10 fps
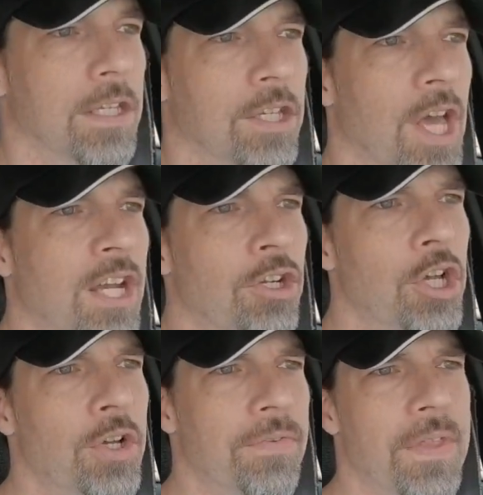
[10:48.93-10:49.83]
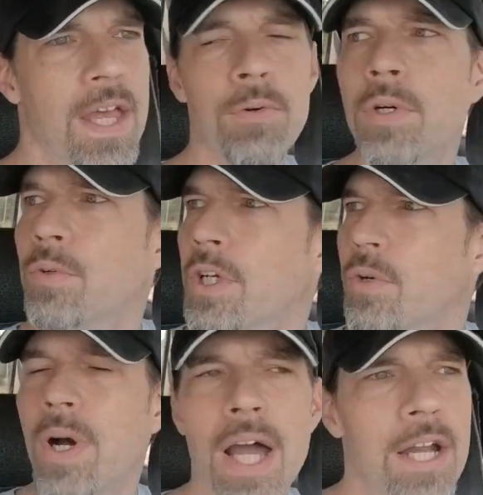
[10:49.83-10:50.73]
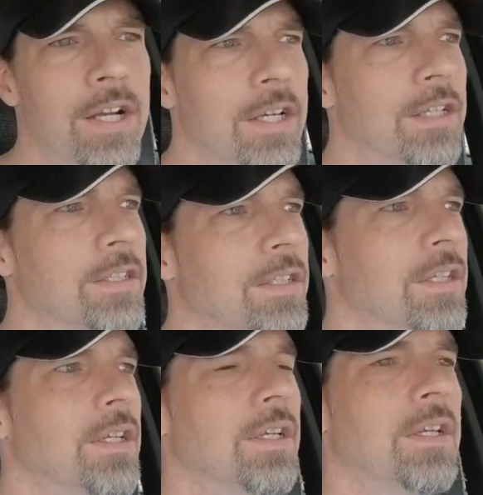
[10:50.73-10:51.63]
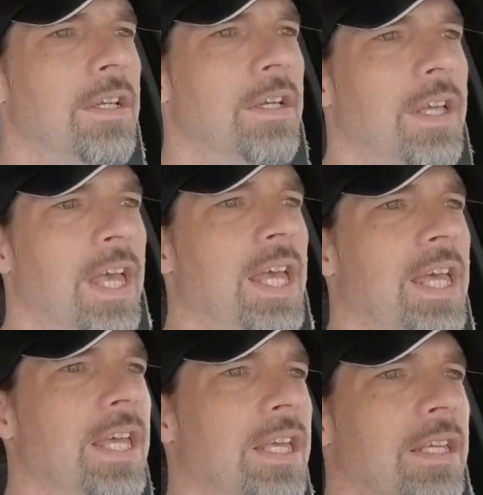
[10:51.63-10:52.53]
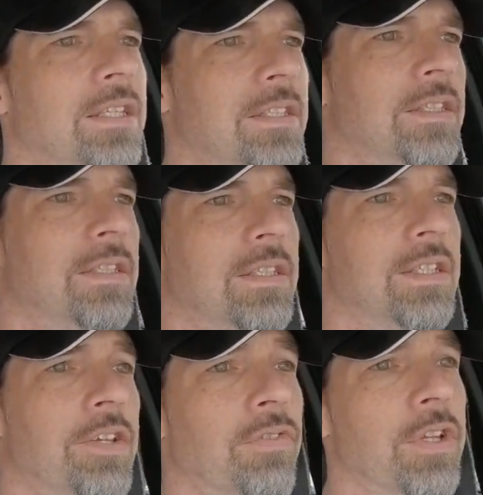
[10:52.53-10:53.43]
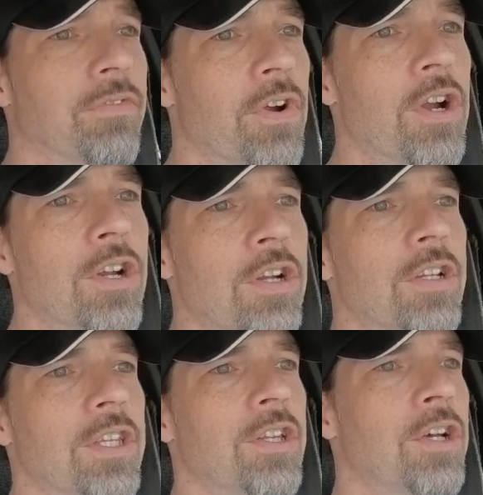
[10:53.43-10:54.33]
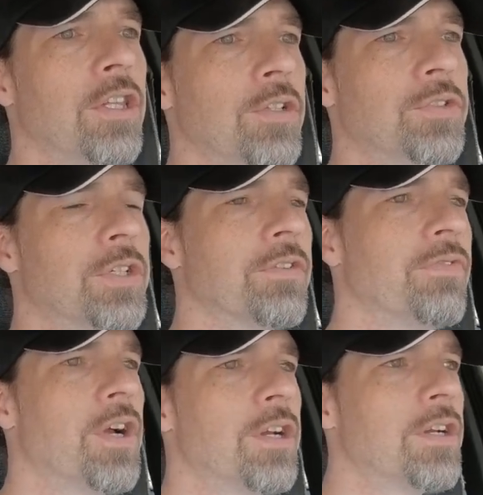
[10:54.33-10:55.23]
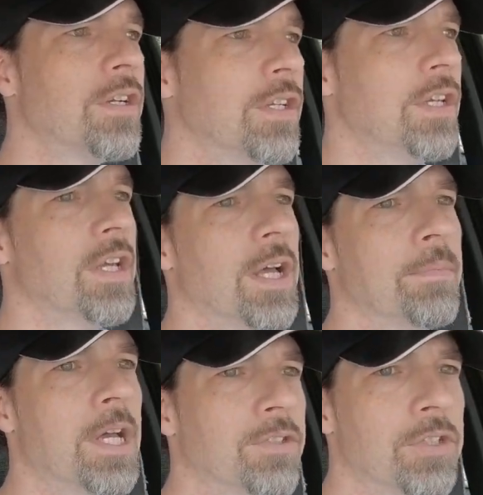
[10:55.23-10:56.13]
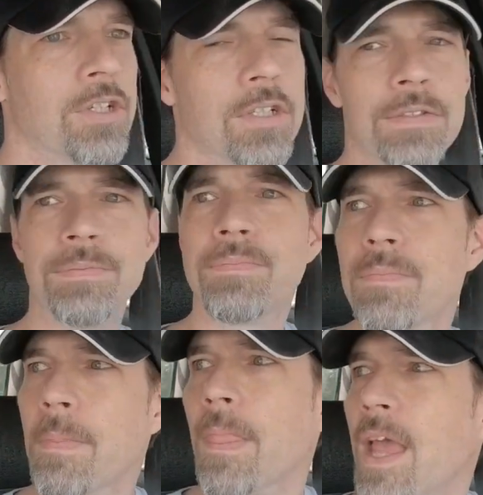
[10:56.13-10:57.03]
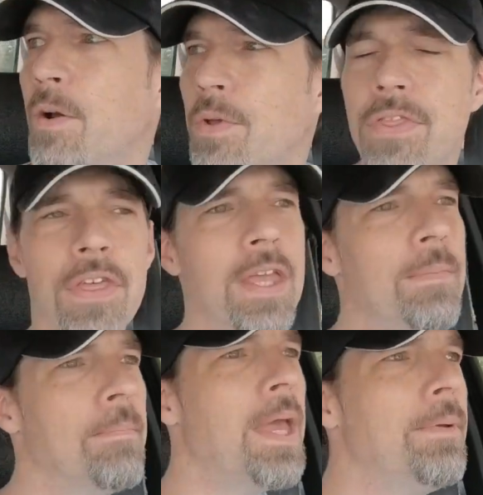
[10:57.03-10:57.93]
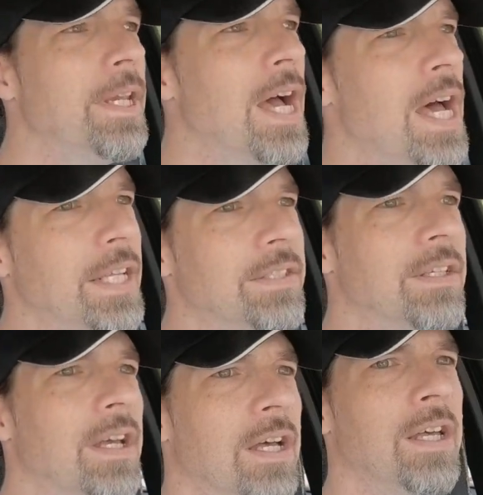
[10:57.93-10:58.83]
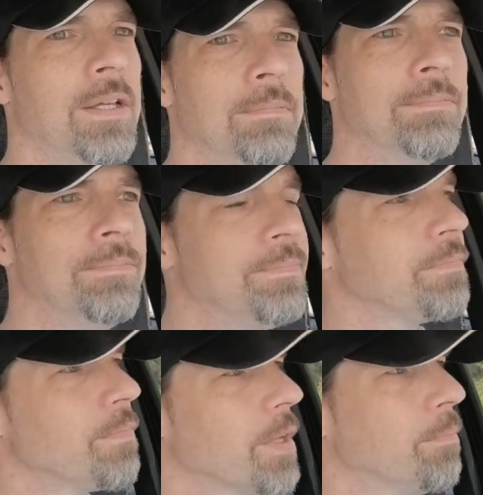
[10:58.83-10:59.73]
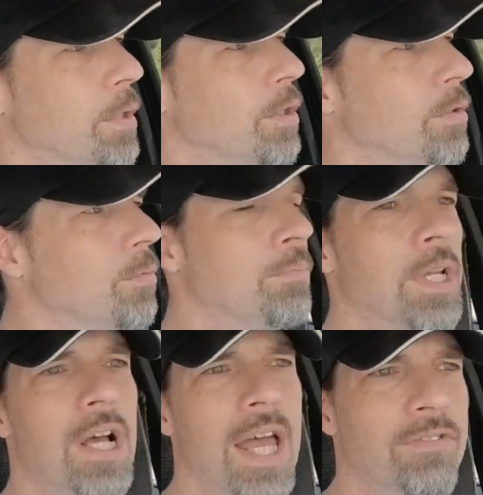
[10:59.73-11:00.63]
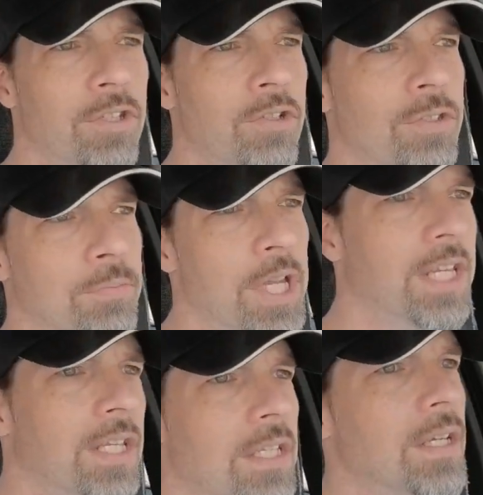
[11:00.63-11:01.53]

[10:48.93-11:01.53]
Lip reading: don't know if that will require a different converter, a looser converter. I'm not sure. I would think maybe not, but I'll have to do some checking.